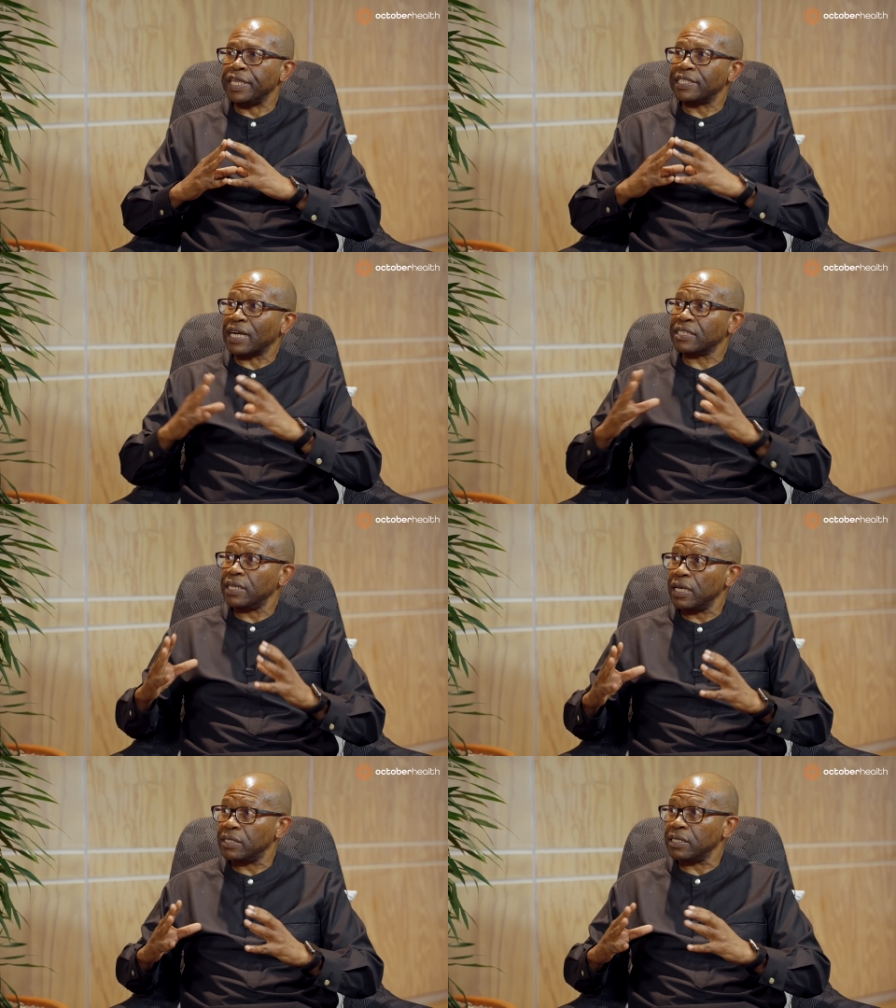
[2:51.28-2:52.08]

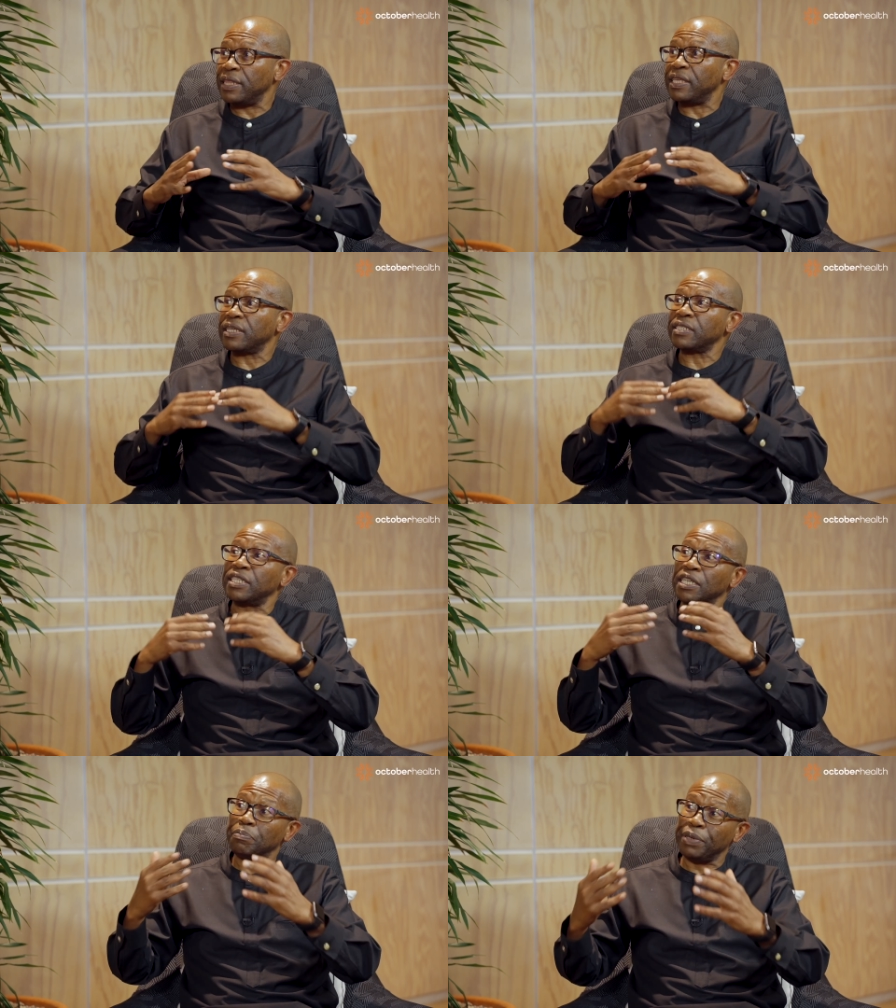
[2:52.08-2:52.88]
success and the
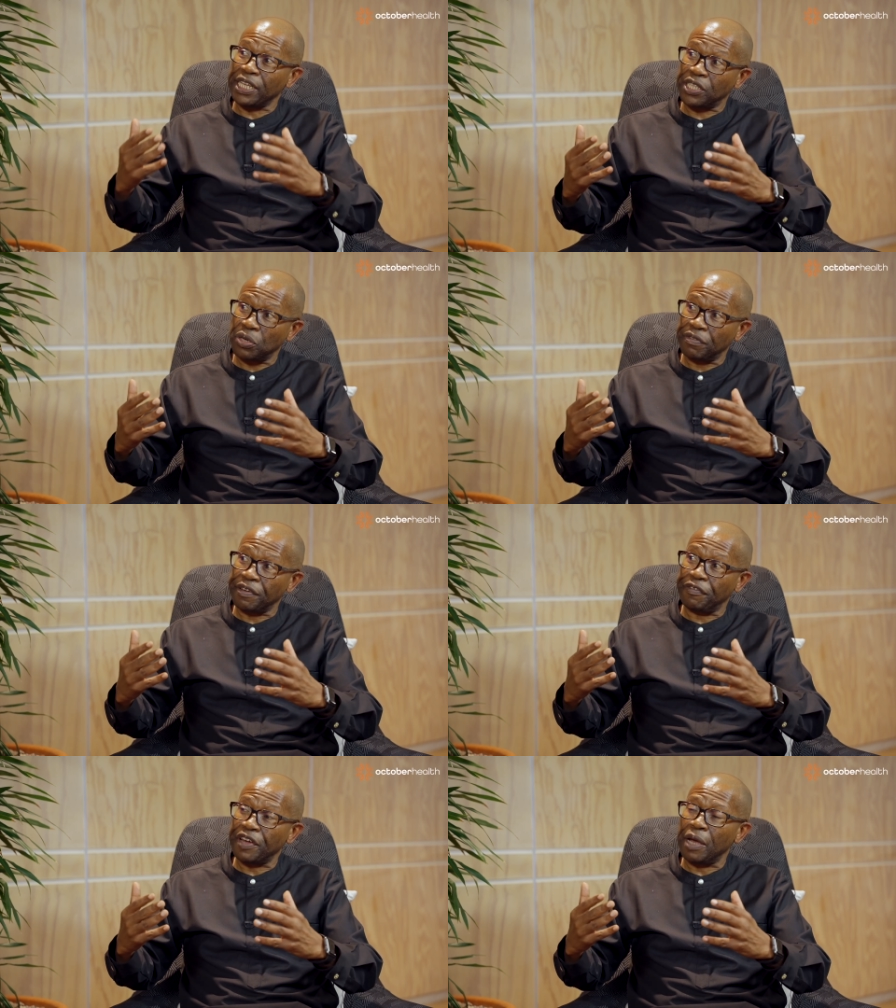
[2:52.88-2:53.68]
sustainability of
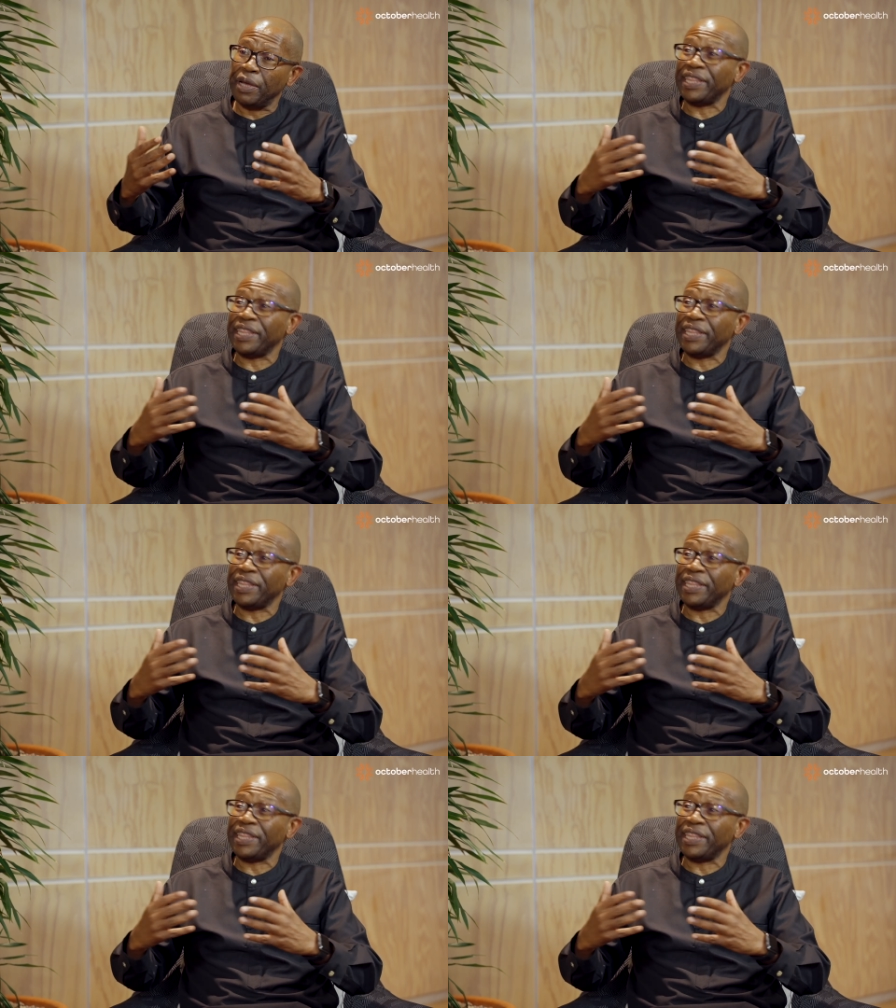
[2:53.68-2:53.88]
the firm.